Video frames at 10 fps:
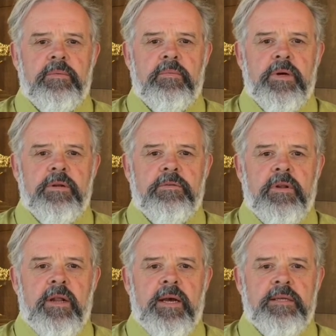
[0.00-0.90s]
one of the
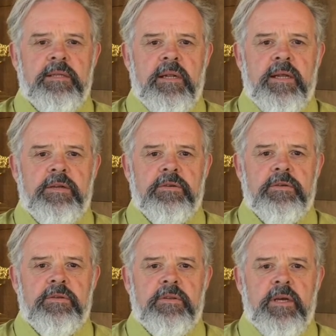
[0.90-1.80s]
last letters